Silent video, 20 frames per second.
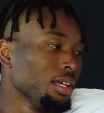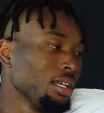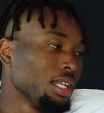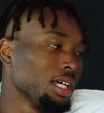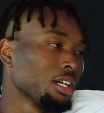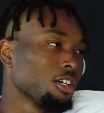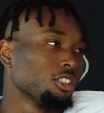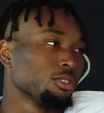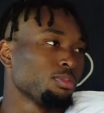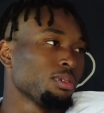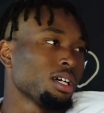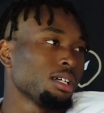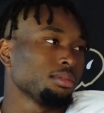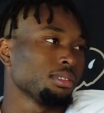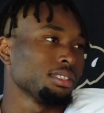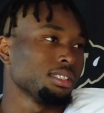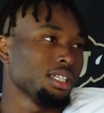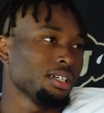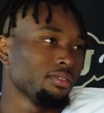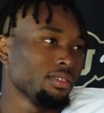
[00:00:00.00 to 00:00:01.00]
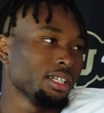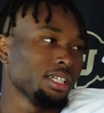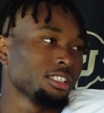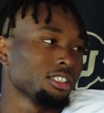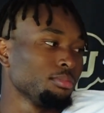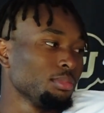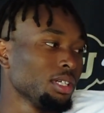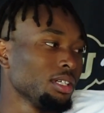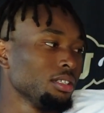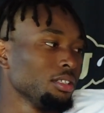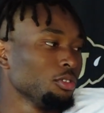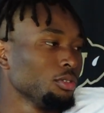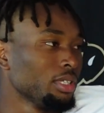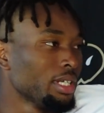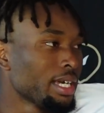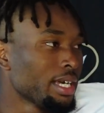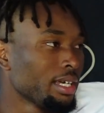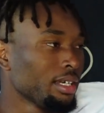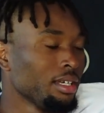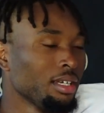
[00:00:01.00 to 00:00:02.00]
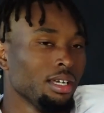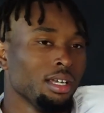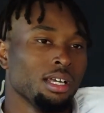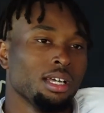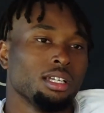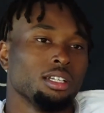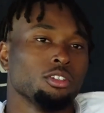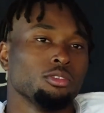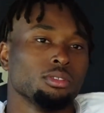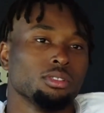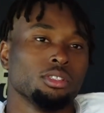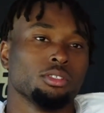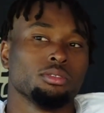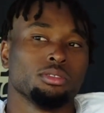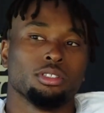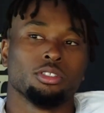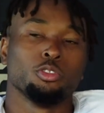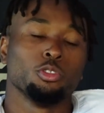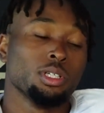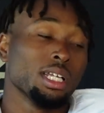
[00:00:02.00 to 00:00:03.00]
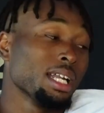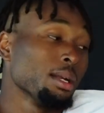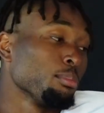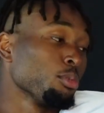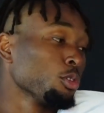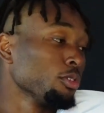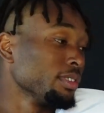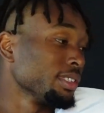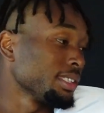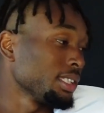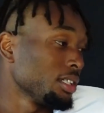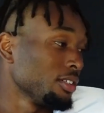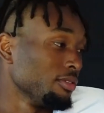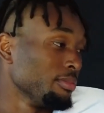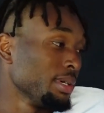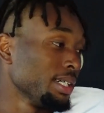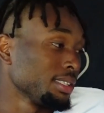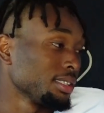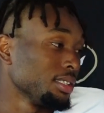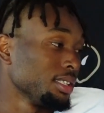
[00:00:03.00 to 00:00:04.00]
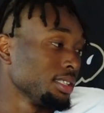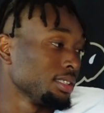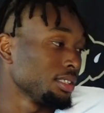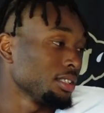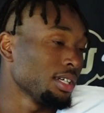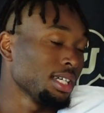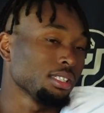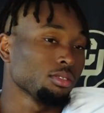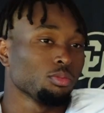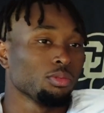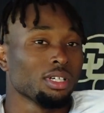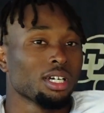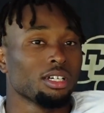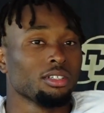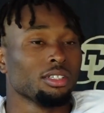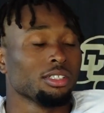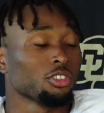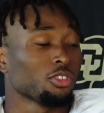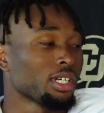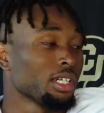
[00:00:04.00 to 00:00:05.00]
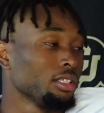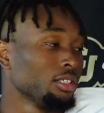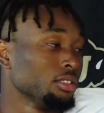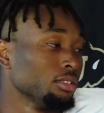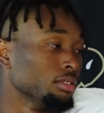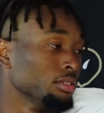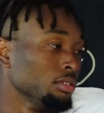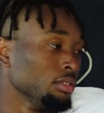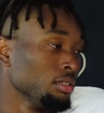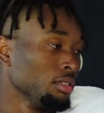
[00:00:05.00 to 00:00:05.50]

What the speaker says: Like Coach Prom says, every day is going to be a new day, new day to prove yourself, basically. So that's what we got there to try to do.